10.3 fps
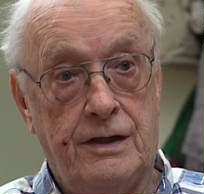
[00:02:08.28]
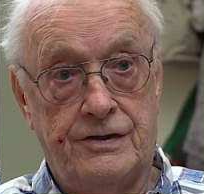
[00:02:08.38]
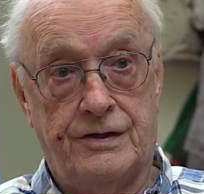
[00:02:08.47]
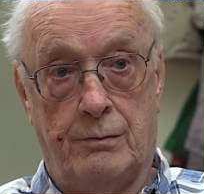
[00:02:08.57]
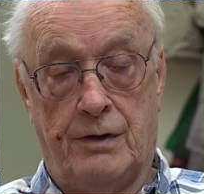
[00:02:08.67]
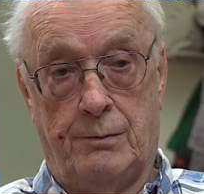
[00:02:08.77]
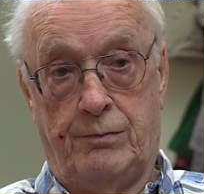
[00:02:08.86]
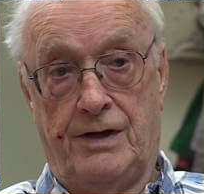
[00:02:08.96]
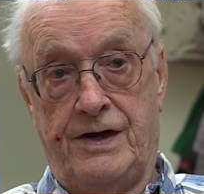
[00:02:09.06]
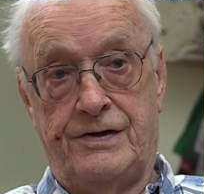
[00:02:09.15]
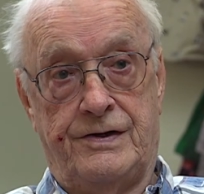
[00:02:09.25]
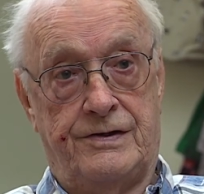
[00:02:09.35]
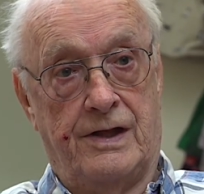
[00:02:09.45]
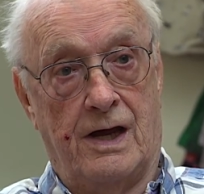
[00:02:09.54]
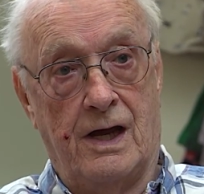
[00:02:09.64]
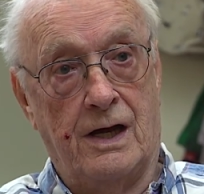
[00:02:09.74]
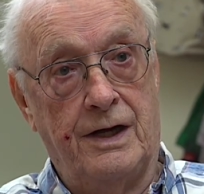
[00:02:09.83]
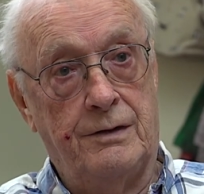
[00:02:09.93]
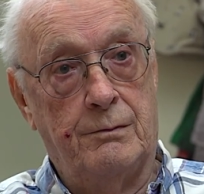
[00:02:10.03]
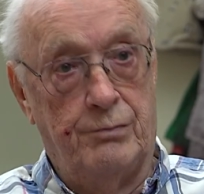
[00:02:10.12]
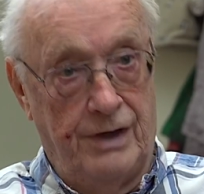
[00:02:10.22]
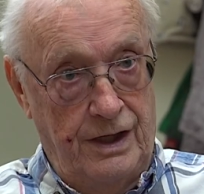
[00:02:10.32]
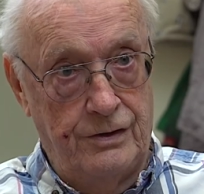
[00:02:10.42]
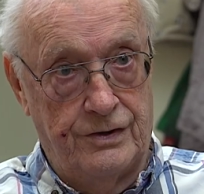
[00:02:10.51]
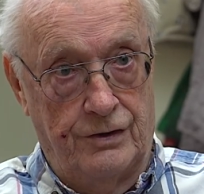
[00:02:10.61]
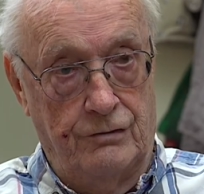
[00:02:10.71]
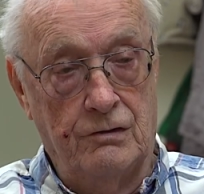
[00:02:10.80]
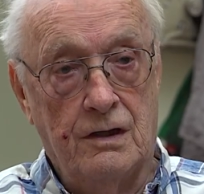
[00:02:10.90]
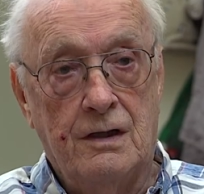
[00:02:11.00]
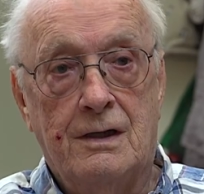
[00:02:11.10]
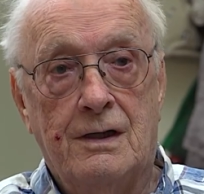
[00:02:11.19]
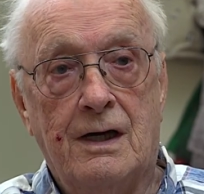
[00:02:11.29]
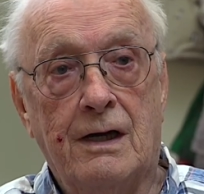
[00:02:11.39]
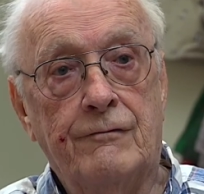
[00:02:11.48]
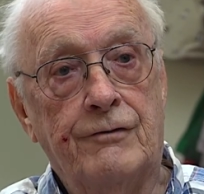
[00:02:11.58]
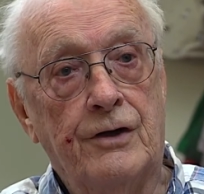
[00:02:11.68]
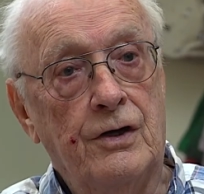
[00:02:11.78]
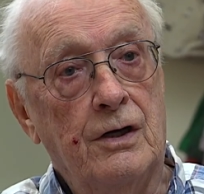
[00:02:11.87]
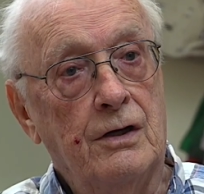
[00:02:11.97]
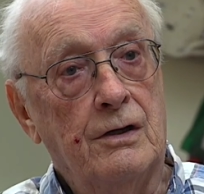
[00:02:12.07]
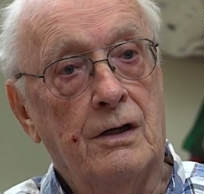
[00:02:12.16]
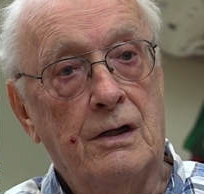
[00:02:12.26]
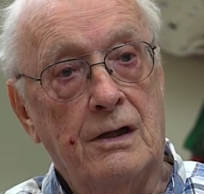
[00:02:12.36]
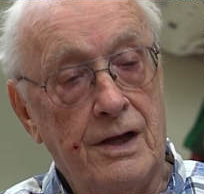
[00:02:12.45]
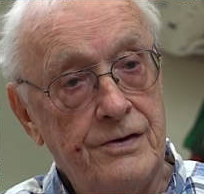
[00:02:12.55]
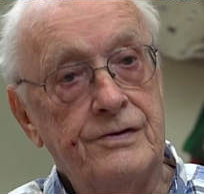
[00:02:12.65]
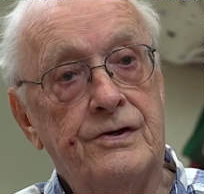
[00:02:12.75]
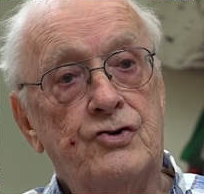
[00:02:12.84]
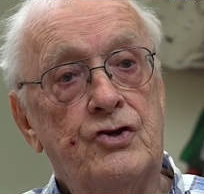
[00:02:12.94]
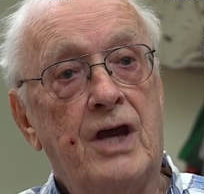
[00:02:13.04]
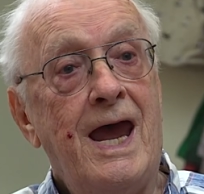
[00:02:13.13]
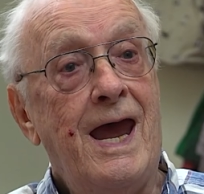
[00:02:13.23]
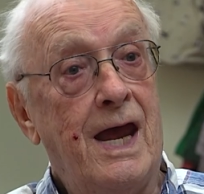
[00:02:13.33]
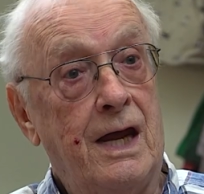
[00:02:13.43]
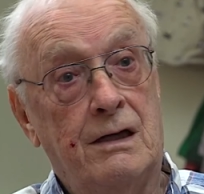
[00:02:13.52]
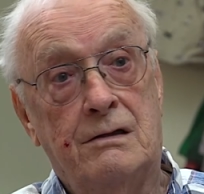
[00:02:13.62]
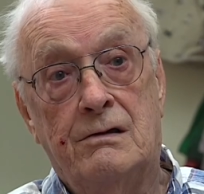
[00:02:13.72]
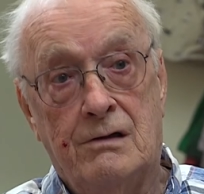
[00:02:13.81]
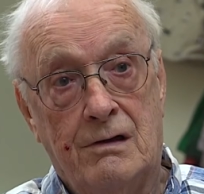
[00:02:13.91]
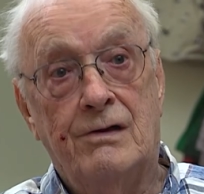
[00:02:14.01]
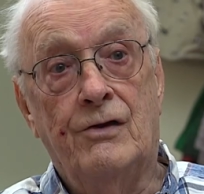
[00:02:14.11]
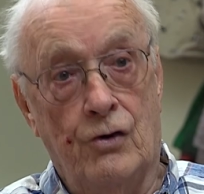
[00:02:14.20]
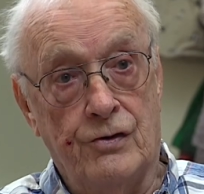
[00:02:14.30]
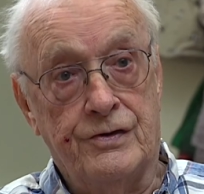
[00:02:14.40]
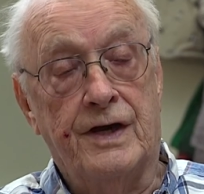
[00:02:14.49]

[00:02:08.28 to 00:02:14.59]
some of the places that I'd been to, and for her, Liz, to share those